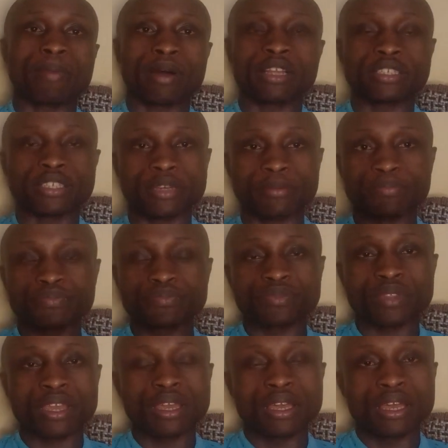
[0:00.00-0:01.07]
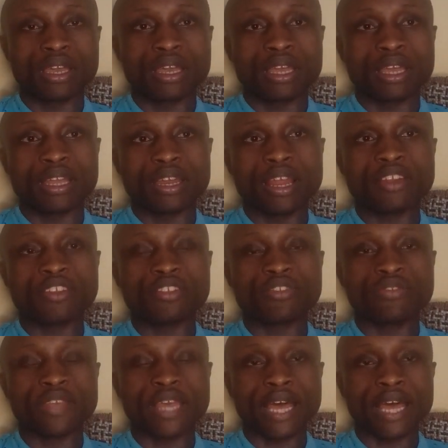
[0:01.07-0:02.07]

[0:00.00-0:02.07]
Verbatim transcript: punish them and that is